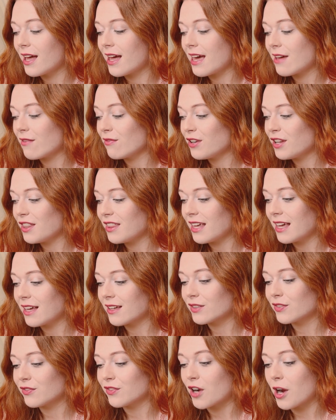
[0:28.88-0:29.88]

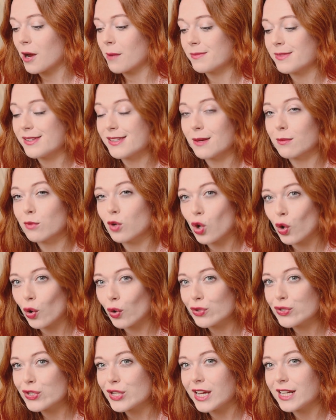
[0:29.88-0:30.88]
Everything from some
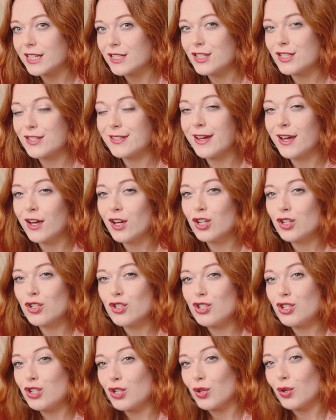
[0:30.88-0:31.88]
corsets
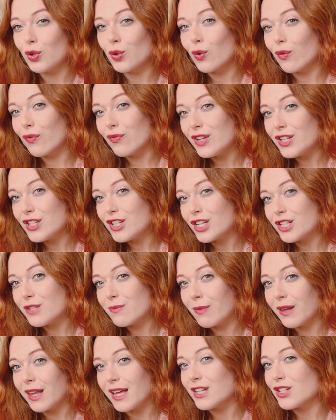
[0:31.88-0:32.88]
to
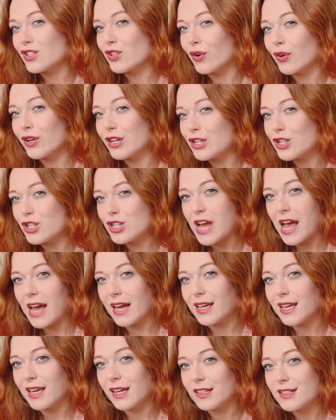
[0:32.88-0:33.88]
vintage blazers,
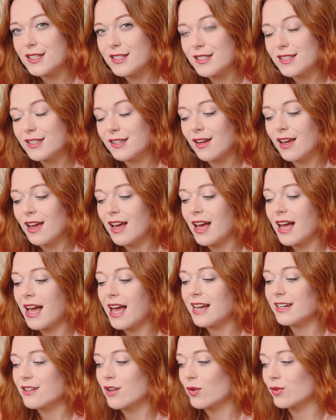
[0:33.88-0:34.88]
jackets,
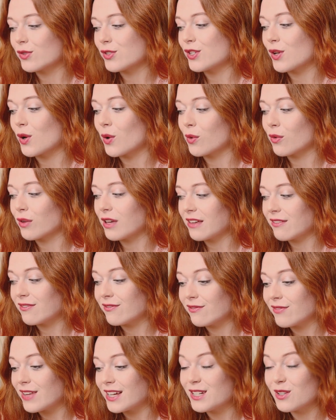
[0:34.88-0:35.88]
and also a,
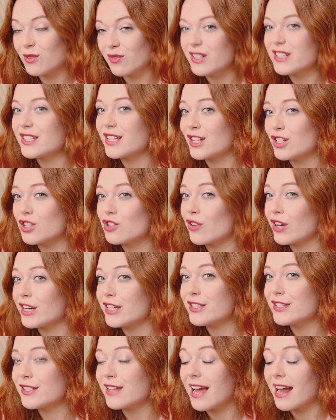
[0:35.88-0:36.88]
a new vintage
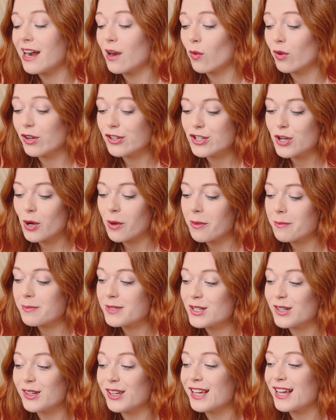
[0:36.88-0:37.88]
dress and I want to show them
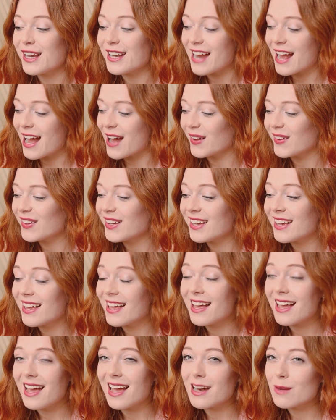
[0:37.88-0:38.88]
to you now
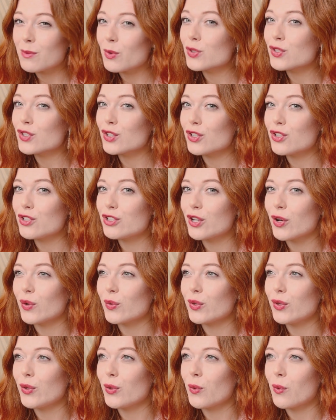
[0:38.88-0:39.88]
and I'm also going to
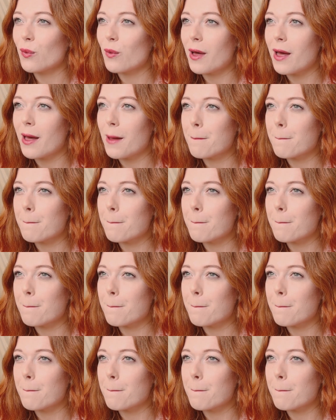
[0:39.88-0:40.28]
show you